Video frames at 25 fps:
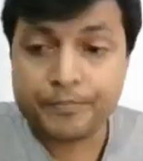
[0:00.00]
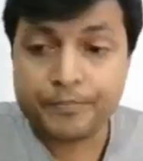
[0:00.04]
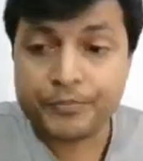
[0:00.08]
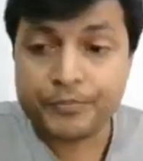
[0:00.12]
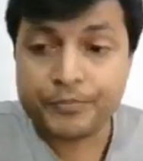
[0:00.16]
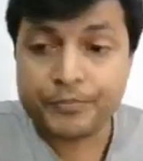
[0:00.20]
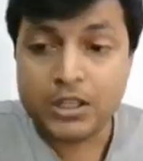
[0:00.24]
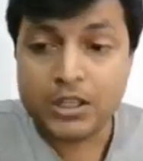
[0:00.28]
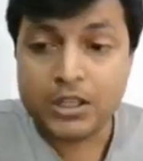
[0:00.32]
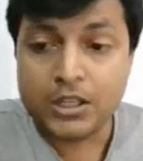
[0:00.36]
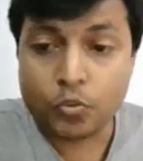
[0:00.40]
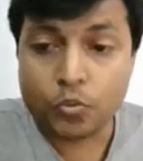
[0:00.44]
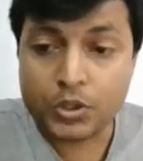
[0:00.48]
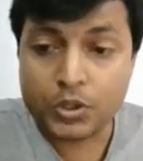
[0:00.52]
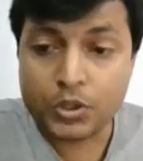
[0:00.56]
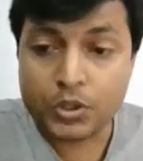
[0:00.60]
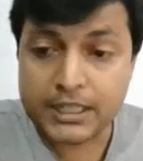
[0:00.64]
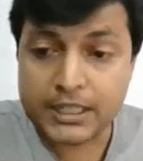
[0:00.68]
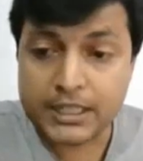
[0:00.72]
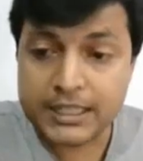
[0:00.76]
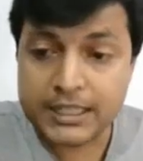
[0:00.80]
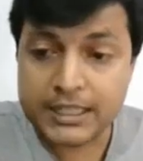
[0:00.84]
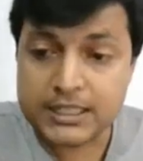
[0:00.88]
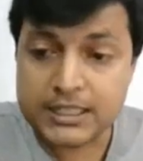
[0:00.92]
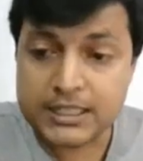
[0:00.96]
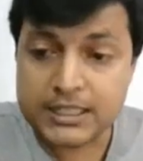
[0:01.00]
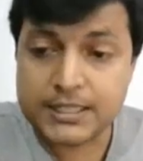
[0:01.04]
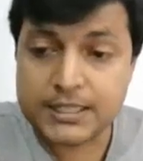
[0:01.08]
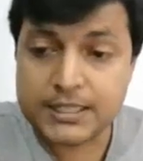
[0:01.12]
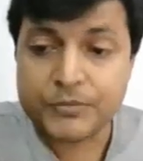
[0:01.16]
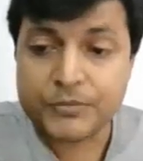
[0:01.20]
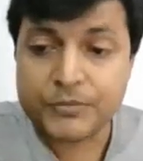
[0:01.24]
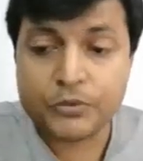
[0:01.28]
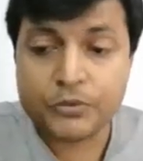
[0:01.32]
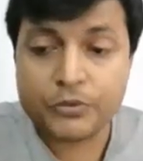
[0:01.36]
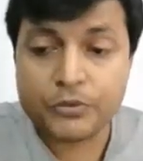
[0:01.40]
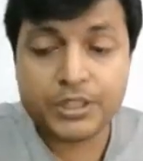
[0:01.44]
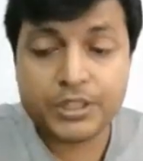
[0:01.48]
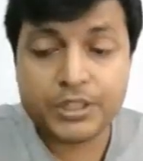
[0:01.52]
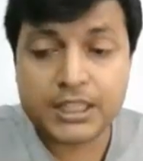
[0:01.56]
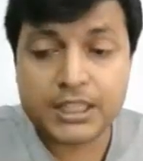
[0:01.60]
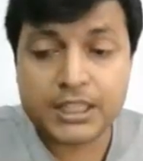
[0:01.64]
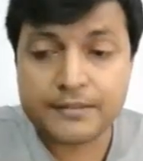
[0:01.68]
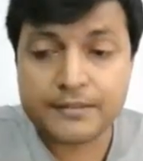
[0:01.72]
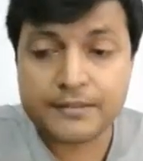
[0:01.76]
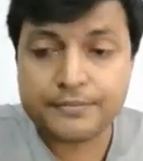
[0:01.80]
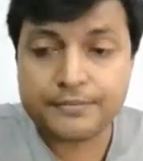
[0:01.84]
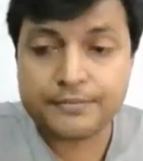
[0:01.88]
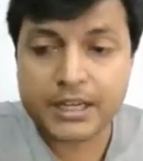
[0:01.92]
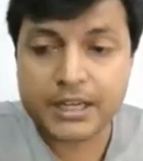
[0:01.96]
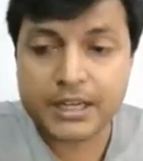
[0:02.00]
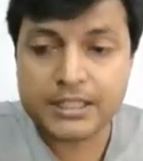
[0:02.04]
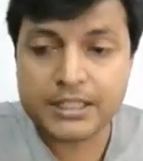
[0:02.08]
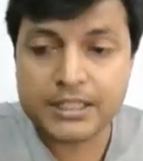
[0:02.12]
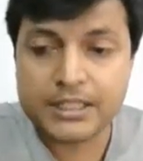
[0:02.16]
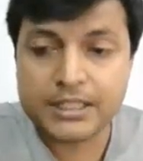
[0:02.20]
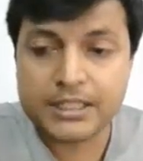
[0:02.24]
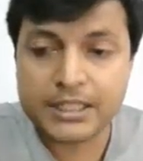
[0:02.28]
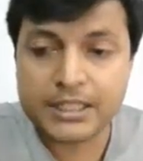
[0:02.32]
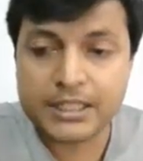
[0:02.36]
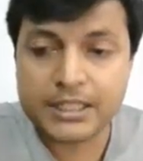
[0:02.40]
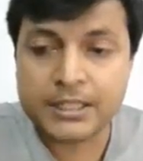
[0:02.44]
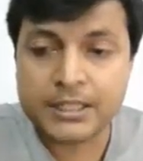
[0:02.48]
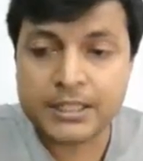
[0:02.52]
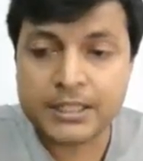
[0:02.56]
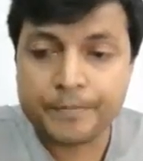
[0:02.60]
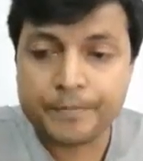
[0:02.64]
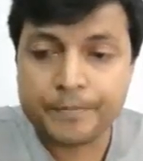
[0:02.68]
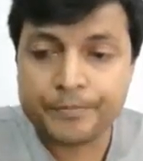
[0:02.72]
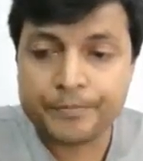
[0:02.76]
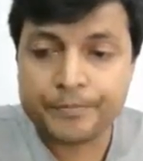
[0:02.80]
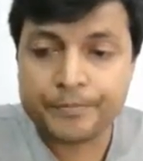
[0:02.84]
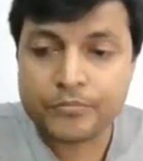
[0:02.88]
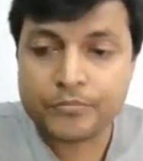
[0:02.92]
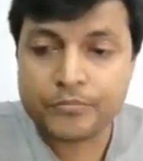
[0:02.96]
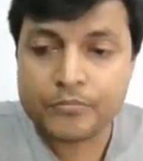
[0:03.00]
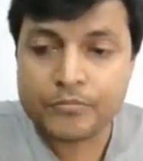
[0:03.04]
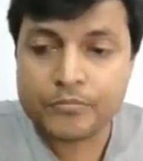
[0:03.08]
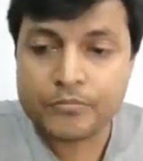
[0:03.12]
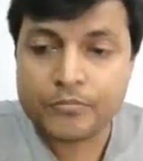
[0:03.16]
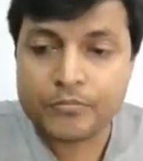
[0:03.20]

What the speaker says: Okay, what else we can find it in?